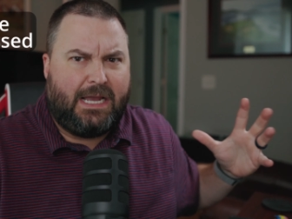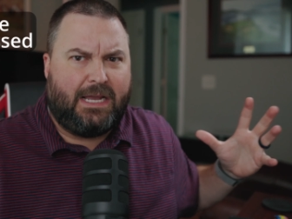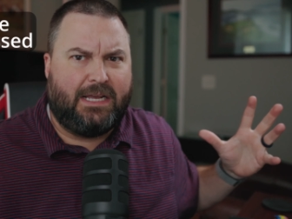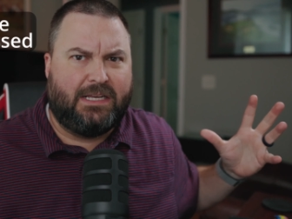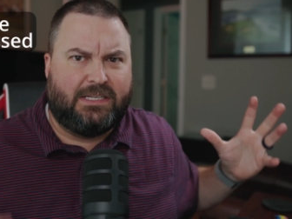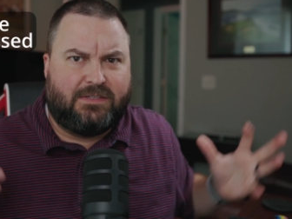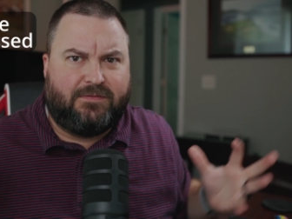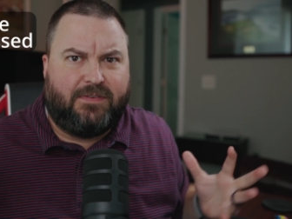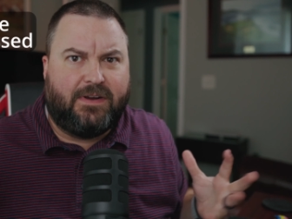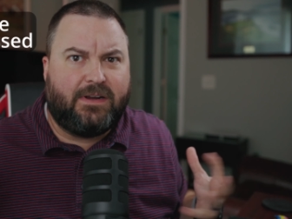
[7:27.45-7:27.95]

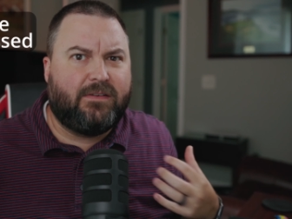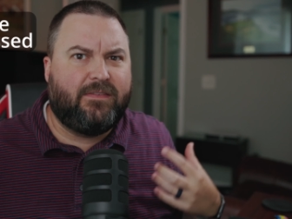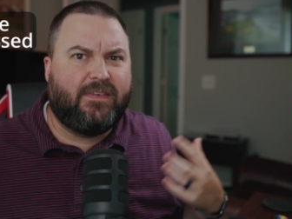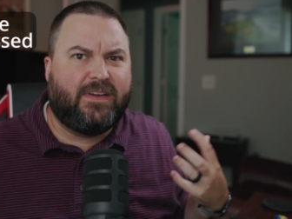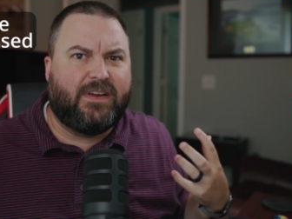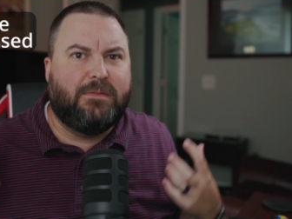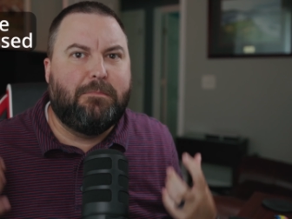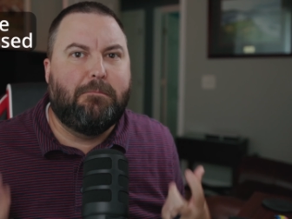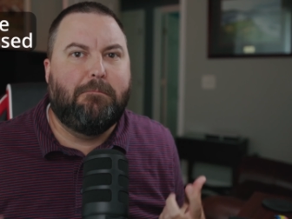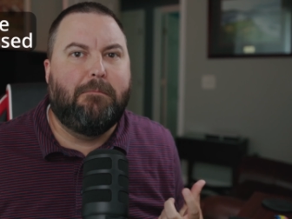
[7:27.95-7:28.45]
is very,
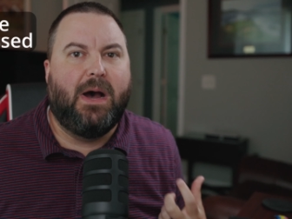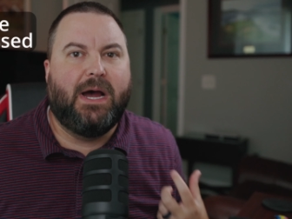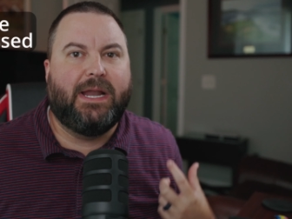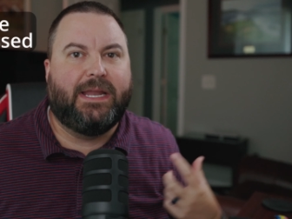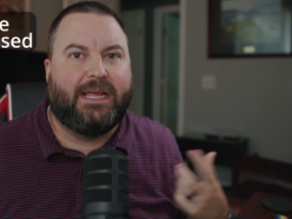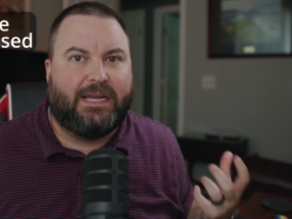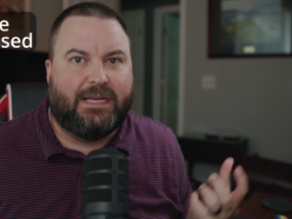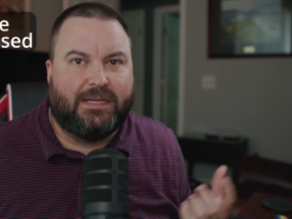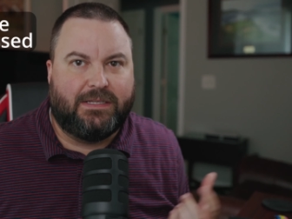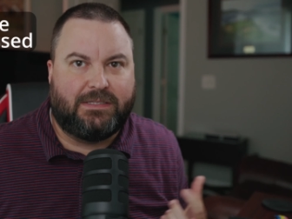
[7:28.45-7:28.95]
very
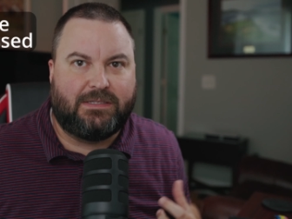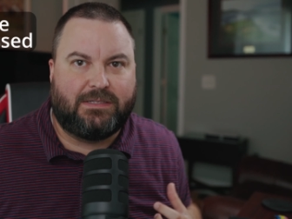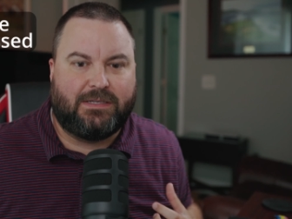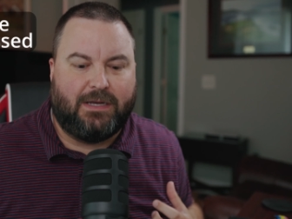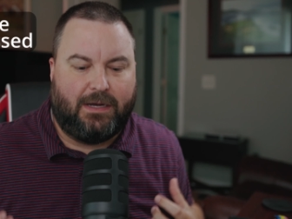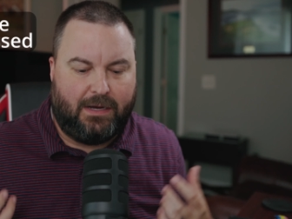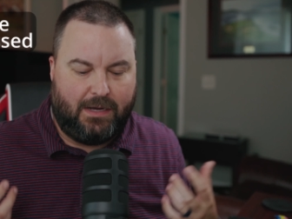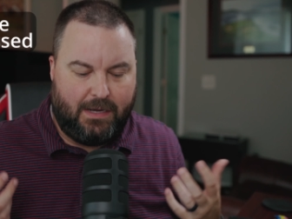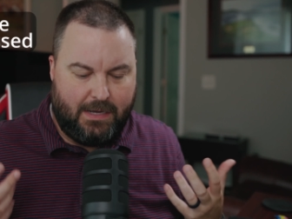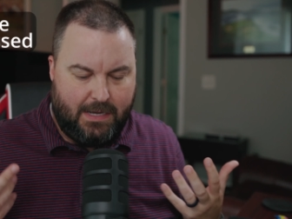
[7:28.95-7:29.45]
muddy. It's
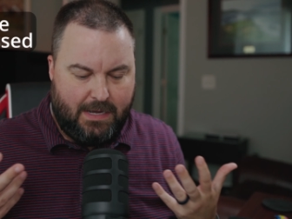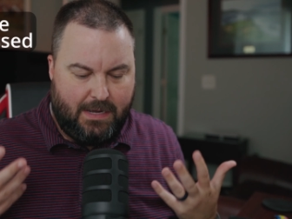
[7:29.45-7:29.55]
uh,